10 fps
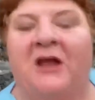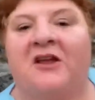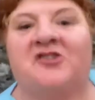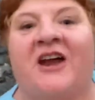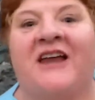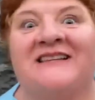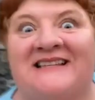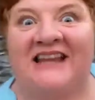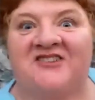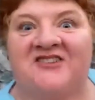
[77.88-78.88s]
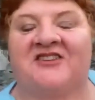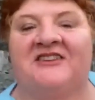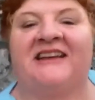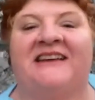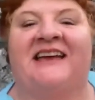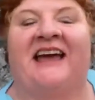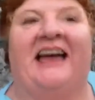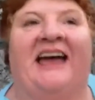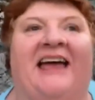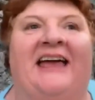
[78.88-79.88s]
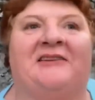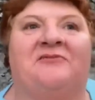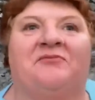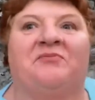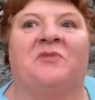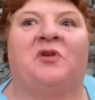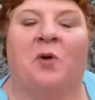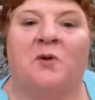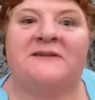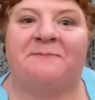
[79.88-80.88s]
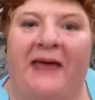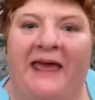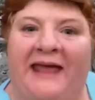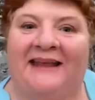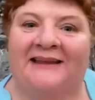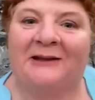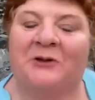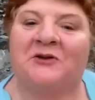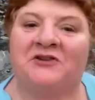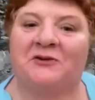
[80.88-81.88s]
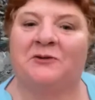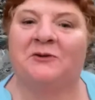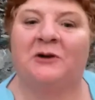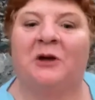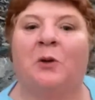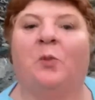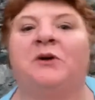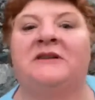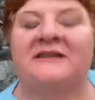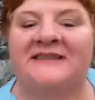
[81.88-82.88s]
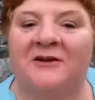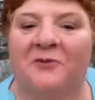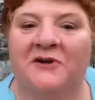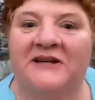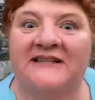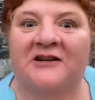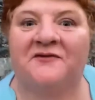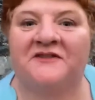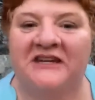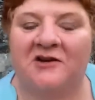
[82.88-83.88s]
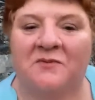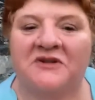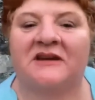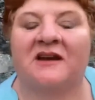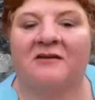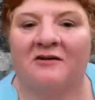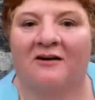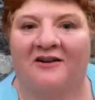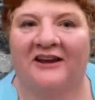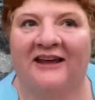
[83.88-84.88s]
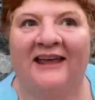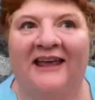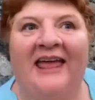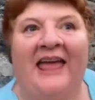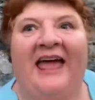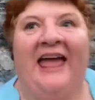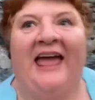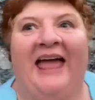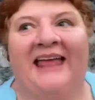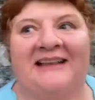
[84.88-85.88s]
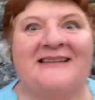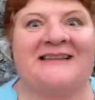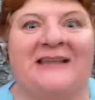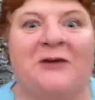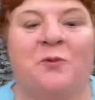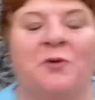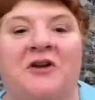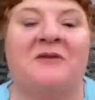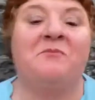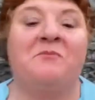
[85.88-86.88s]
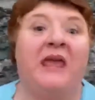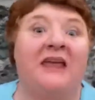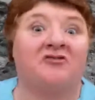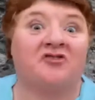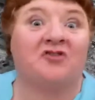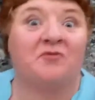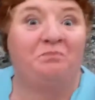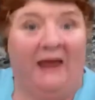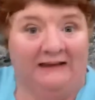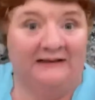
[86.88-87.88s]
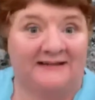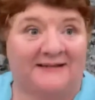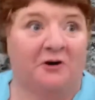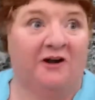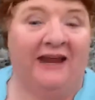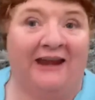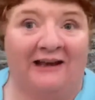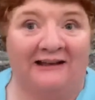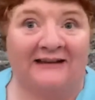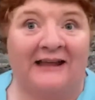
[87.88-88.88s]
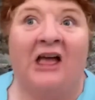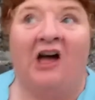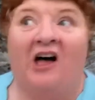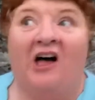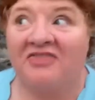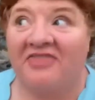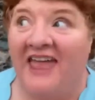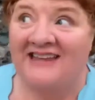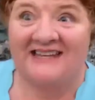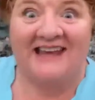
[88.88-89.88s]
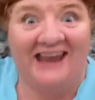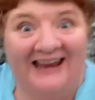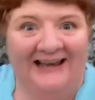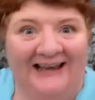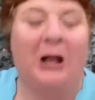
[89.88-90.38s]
translation goes back to one of the stories of Diarmuid and Grainne, and that one of the major battles were held on that hill